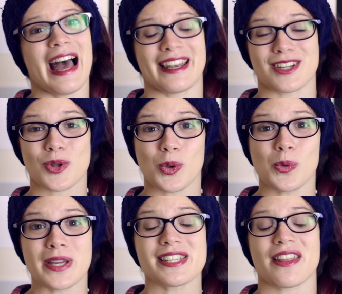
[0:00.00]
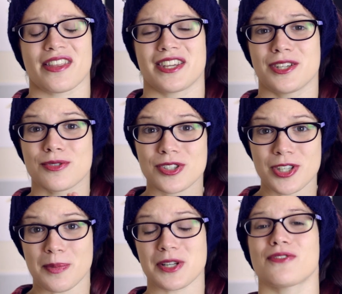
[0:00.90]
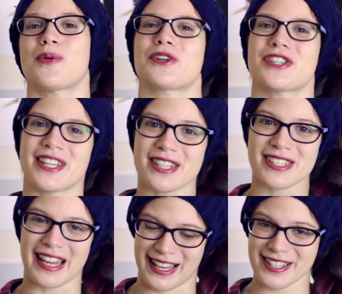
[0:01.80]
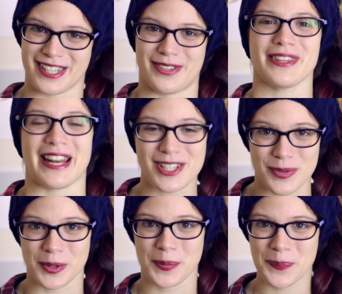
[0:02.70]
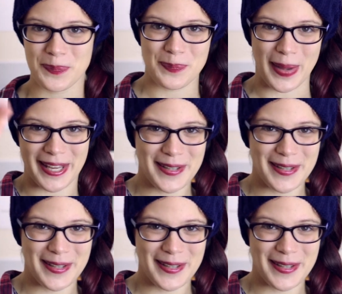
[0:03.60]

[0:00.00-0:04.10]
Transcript: And as always, thank you so much for watching us, and I'll see you in the next one.